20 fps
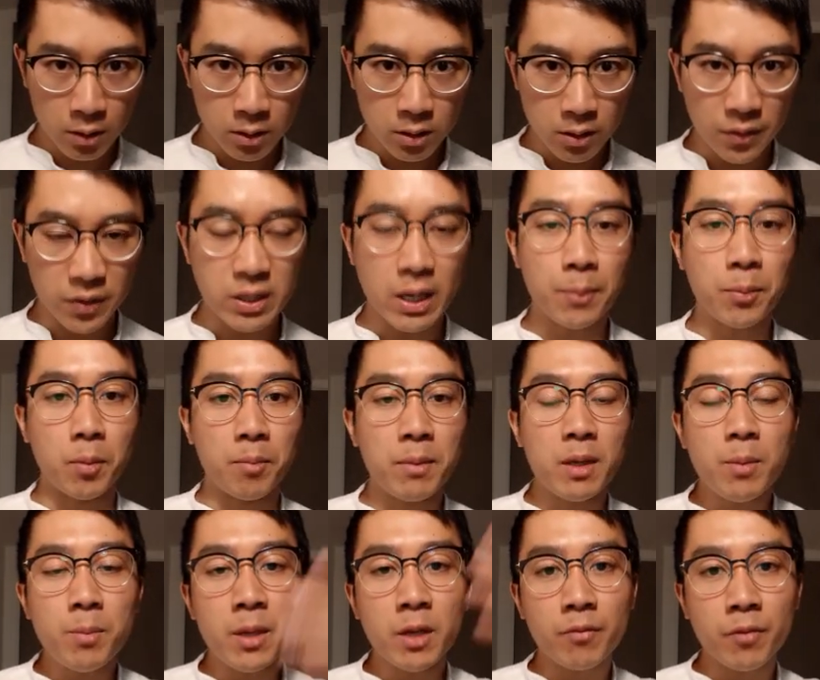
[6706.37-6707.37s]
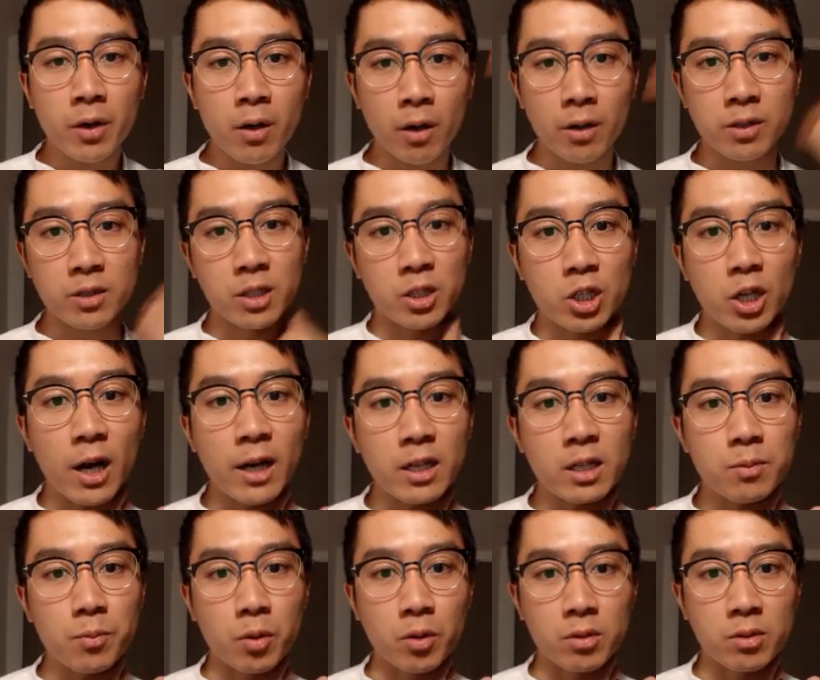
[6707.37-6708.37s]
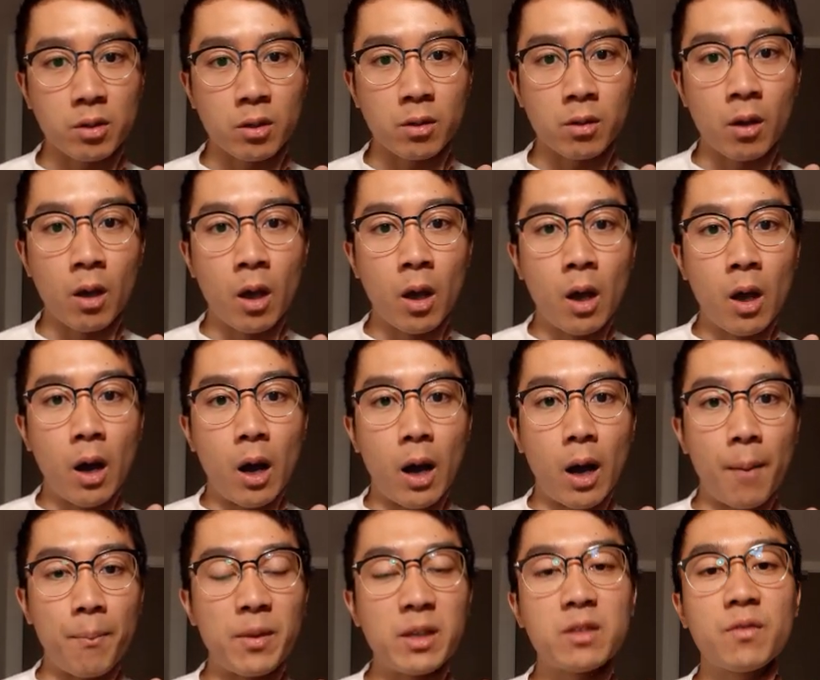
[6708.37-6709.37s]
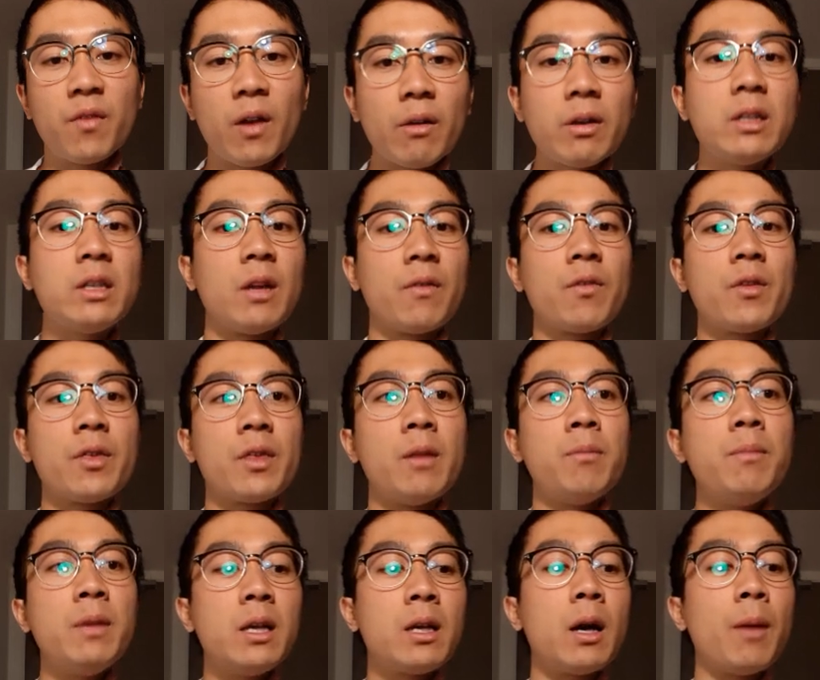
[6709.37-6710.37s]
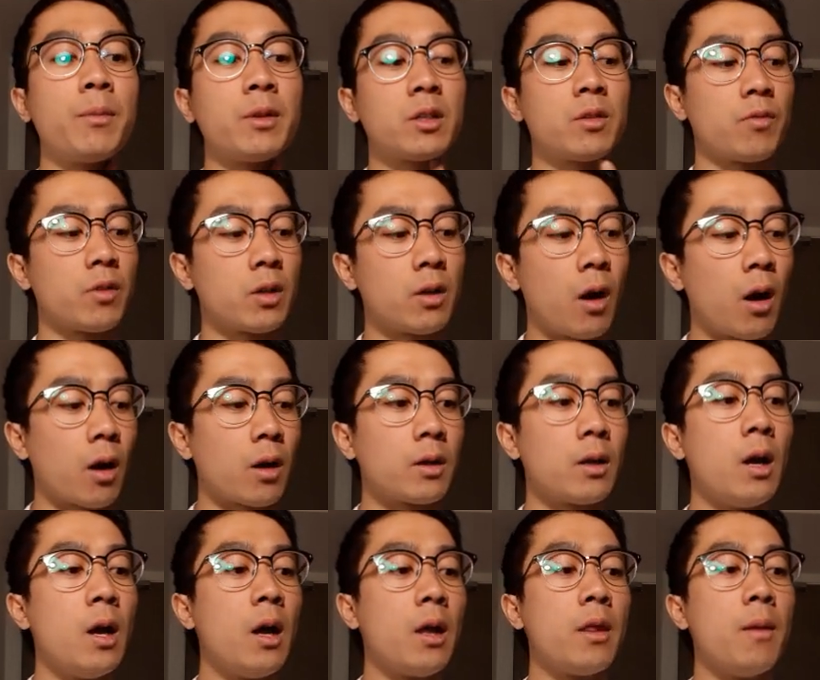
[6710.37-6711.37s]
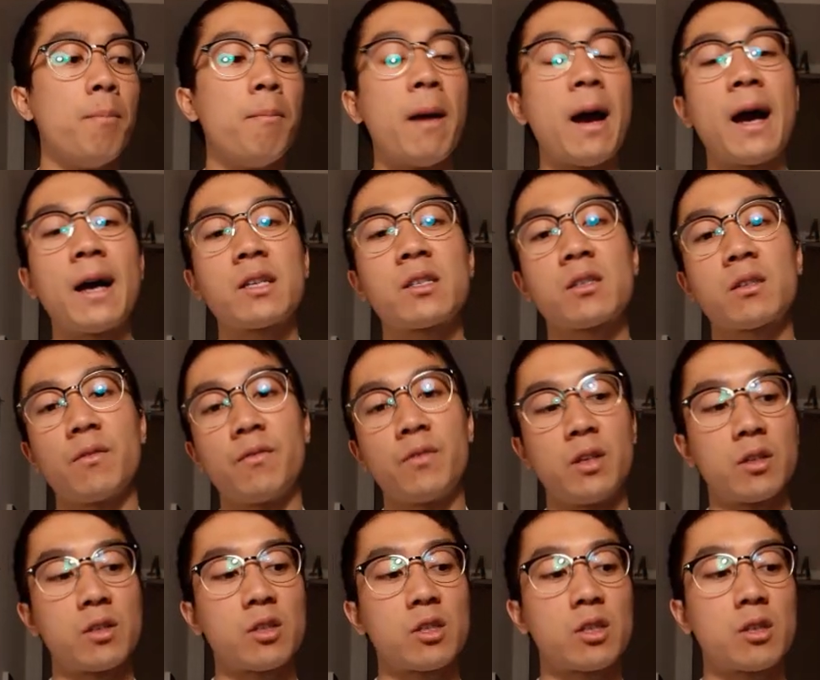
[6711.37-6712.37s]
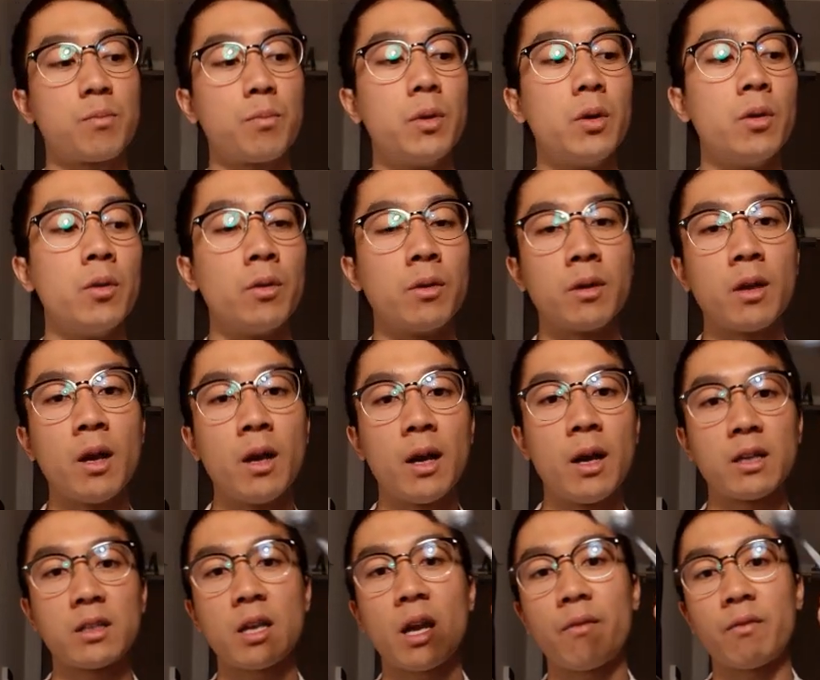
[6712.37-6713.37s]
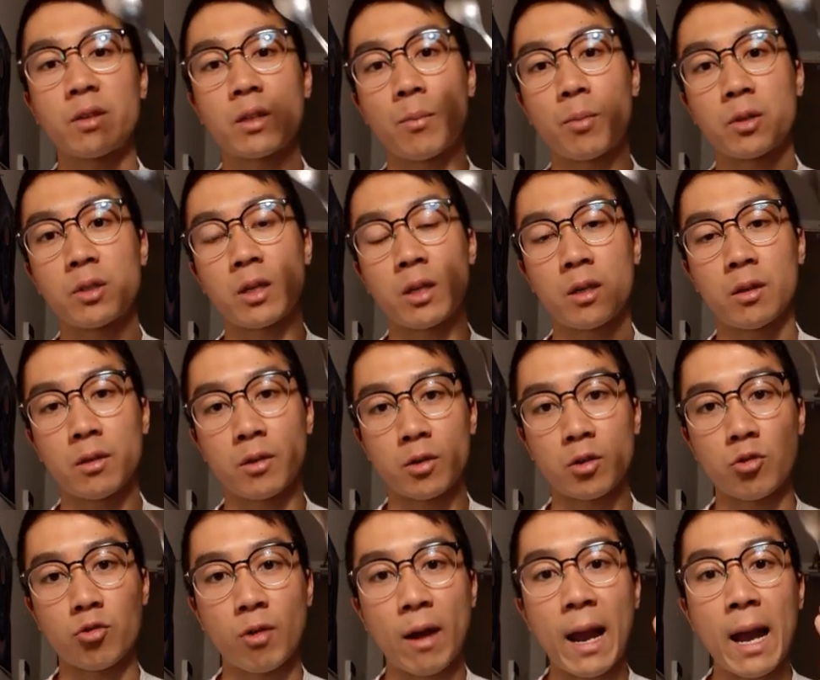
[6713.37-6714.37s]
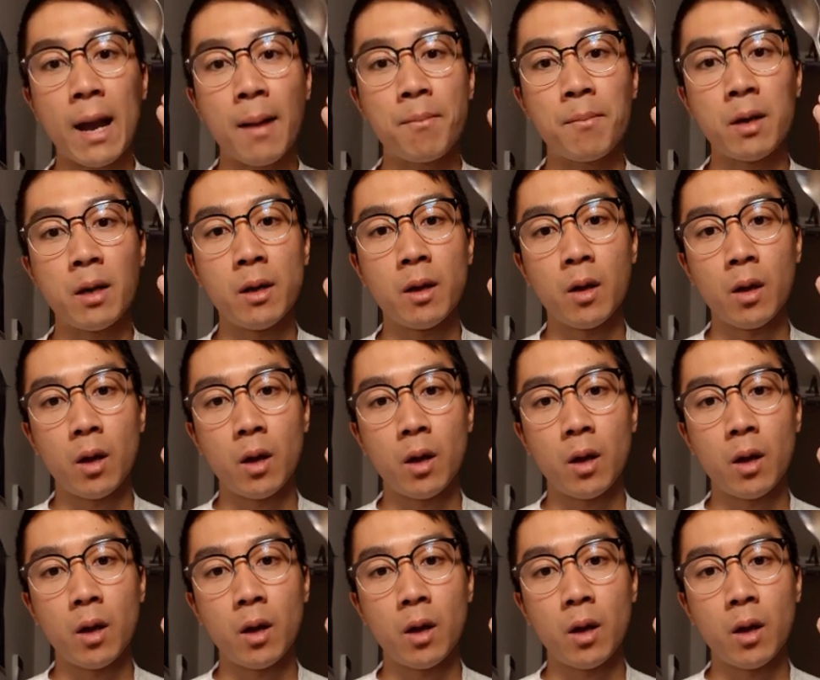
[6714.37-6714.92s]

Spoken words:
So for example, me being regarded as a Chinese person is very different than me coming to regard the mass of this spoon as having the particular gram